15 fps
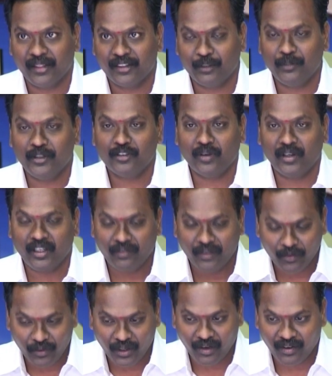That means
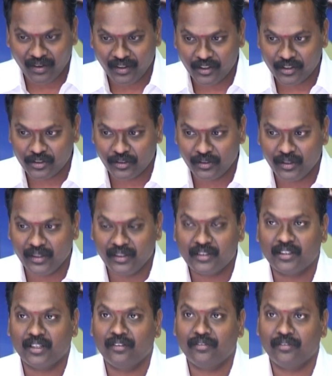whatever we have understood
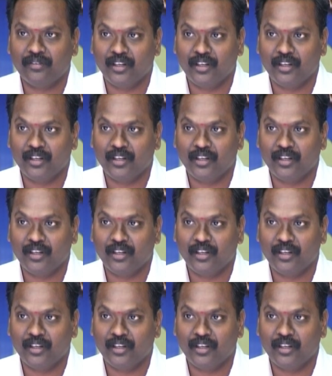is of